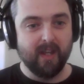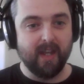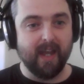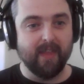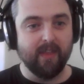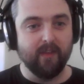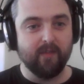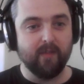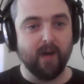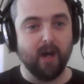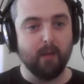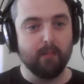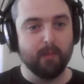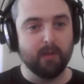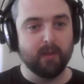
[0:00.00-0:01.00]
and the
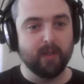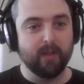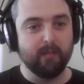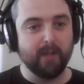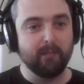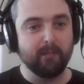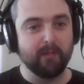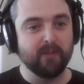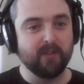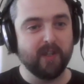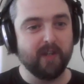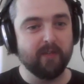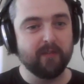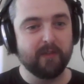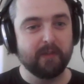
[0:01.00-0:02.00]
fart bubble had been
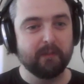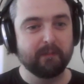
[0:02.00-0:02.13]
preserved.